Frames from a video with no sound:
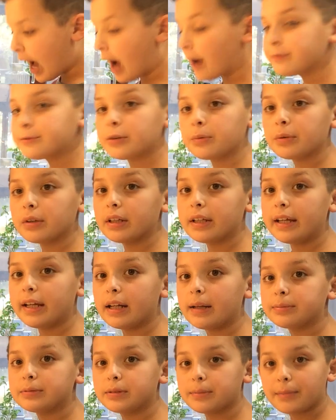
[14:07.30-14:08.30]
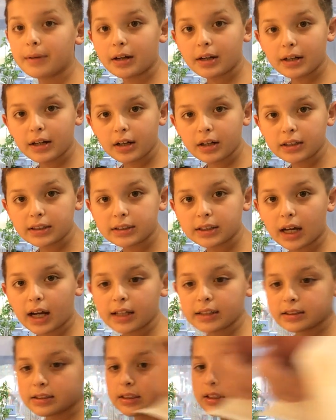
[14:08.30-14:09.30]
after we're gonna heat up some marinara
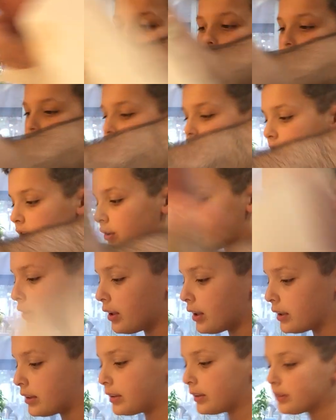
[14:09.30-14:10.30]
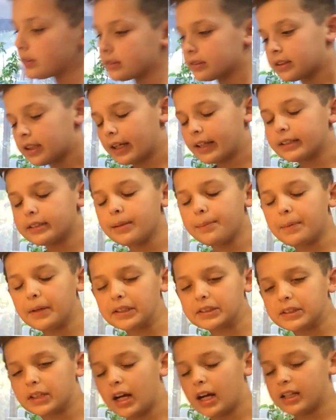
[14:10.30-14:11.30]
sauce, so you could like a
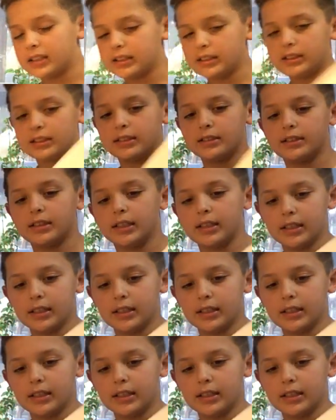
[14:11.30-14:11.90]
dipping sauce.